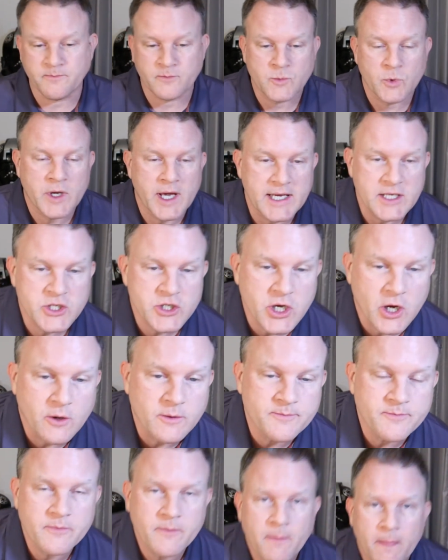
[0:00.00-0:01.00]
Okay,
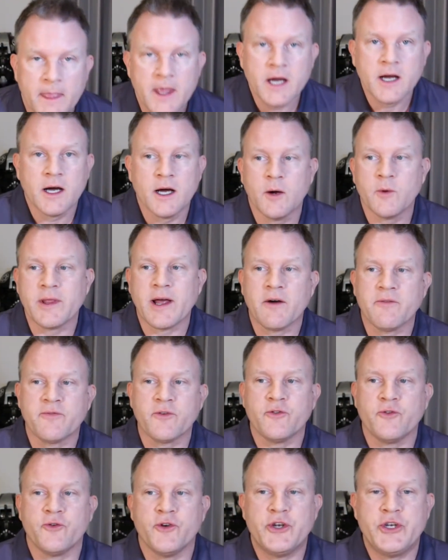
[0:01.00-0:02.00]
so without
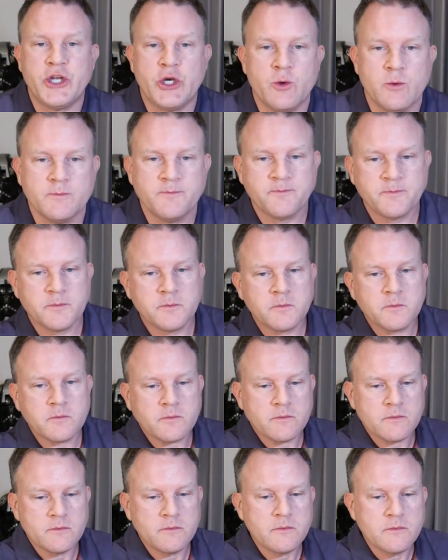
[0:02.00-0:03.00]
further ado,
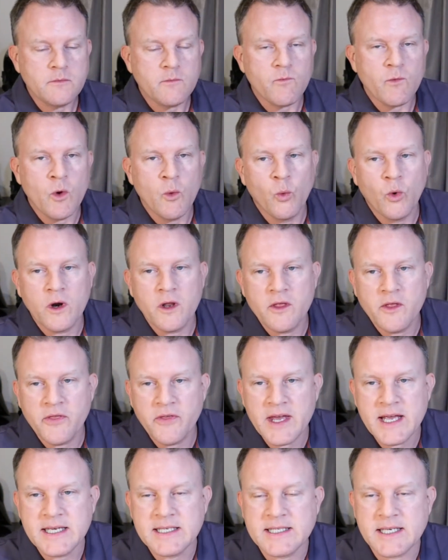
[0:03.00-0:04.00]
one of the
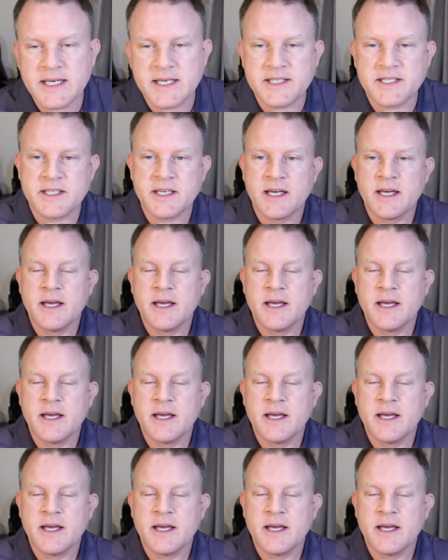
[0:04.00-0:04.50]
things is